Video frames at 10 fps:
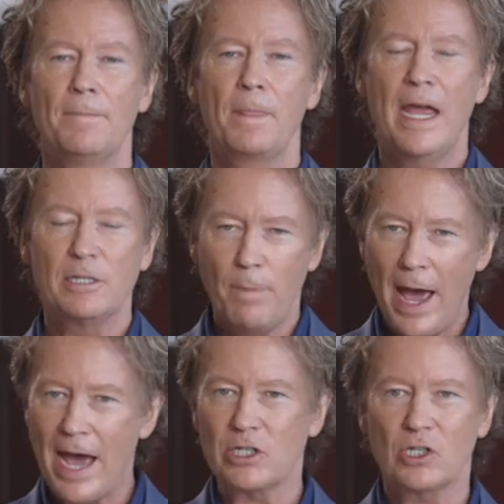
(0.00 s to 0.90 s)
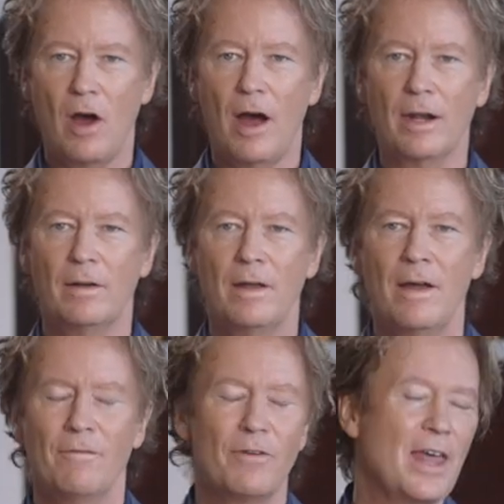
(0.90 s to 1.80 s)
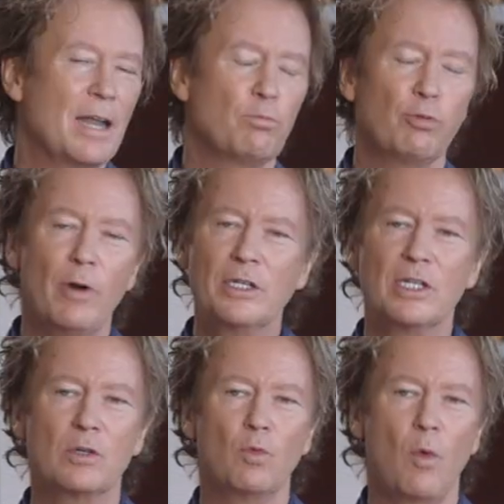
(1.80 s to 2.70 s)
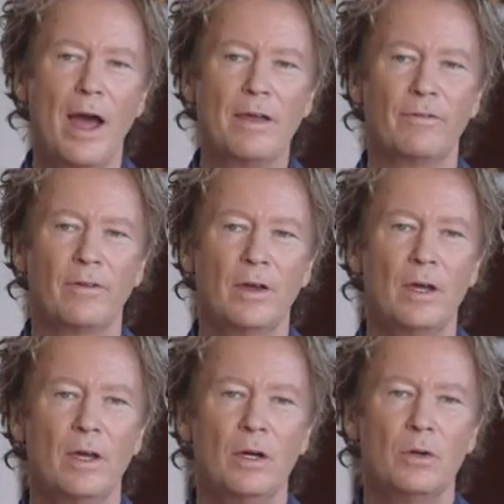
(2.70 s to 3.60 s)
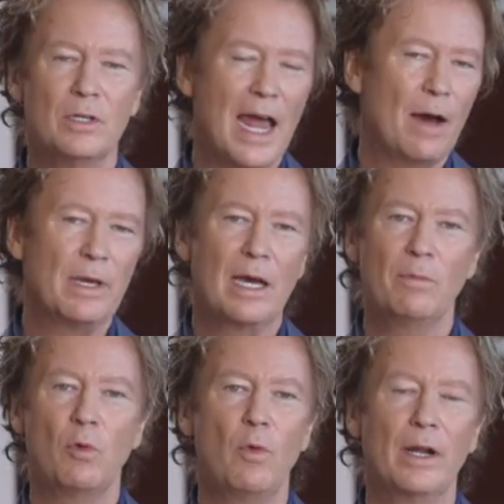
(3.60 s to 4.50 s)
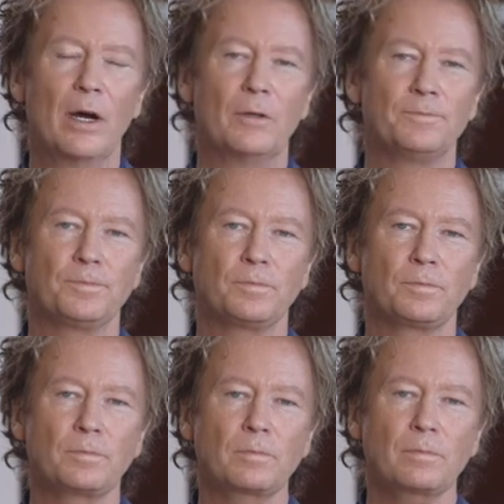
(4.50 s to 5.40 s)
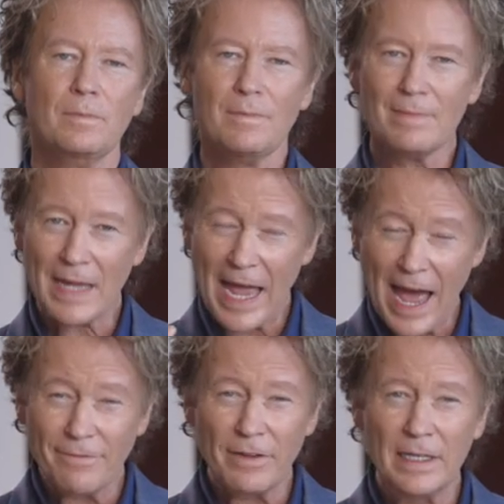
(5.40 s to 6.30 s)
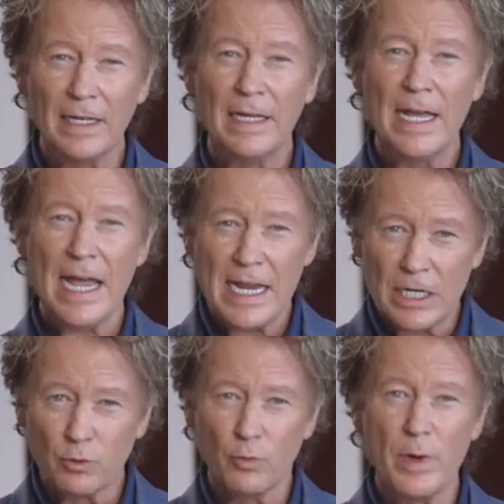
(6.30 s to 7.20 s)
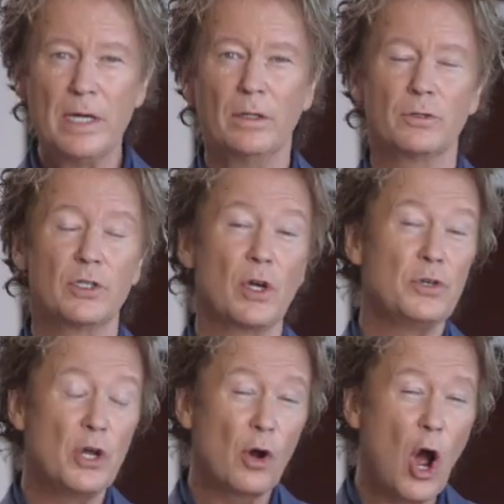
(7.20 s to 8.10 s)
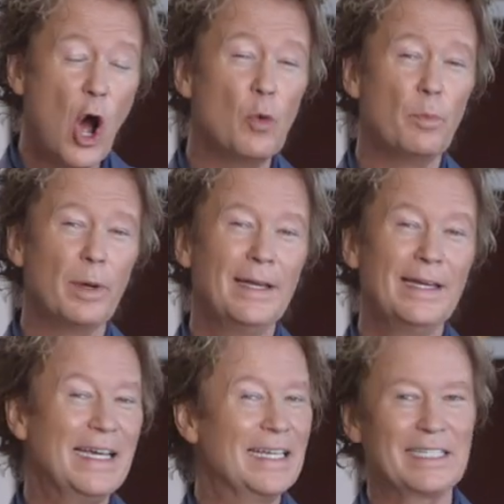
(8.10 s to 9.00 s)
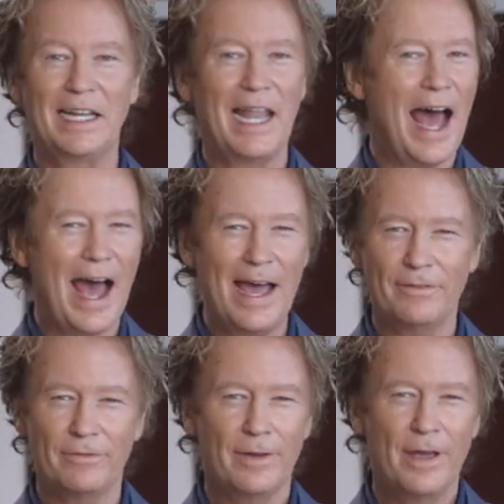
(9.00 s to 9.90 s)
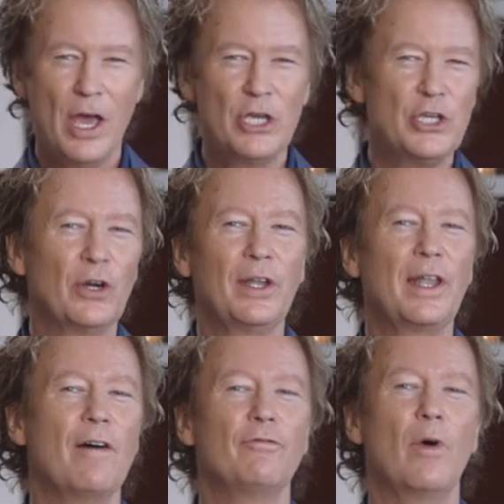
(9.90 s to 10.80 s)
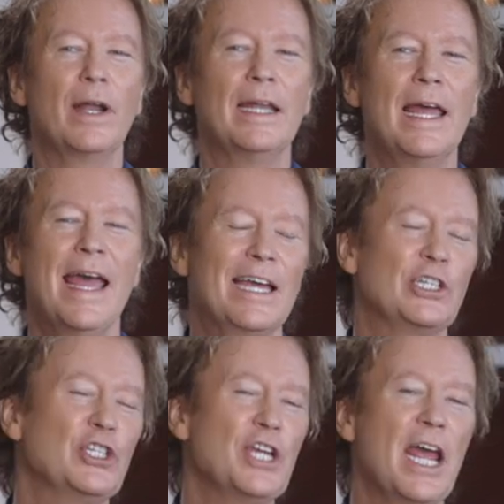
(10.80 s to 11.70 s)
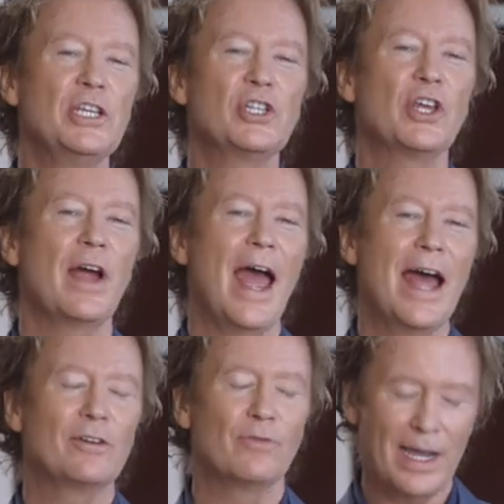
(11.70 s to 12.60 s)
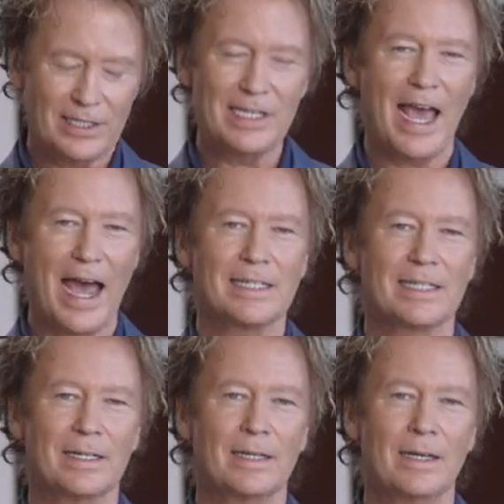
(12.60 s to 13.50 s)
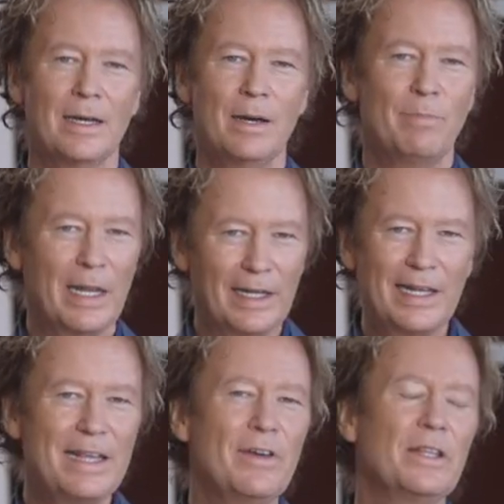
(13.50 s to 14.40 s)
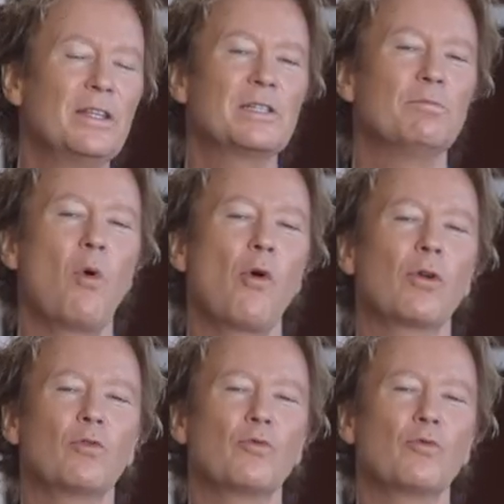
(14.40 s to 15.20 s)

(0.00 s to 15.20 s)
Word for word: has passed on, for that precious wife who's now become a widow, heaven is real, so your hope is alive. Your loved one has changed their address, yes, but leaving this mortal